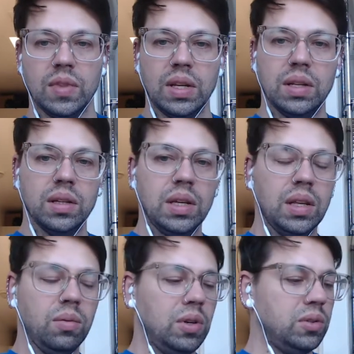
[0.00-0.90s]
yeah, the
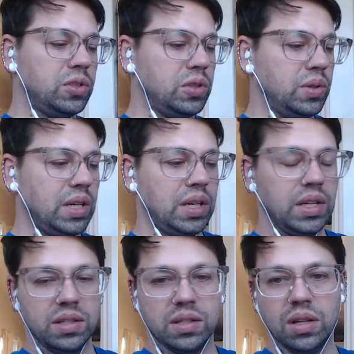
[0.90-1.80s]
102 has
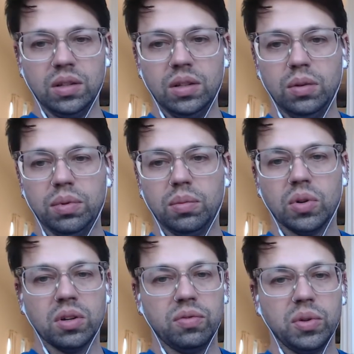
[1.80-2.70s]
a little bit more
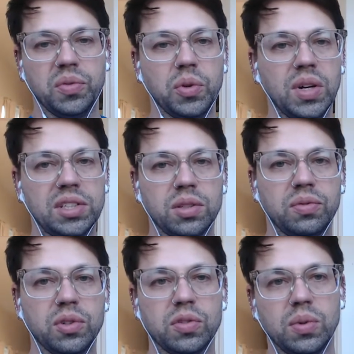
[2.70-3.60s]
info. If you watch the first
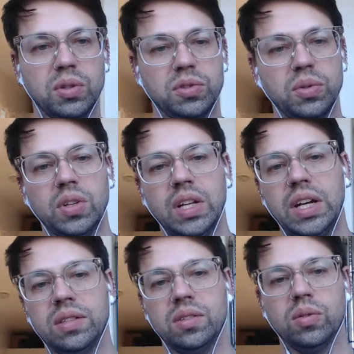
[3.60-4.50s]
102 class,
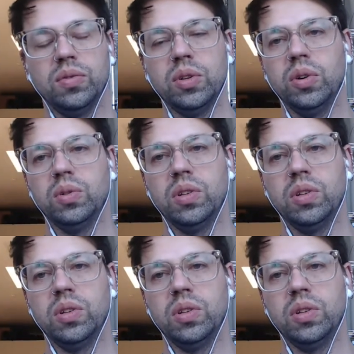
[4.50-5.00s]
so if you go to the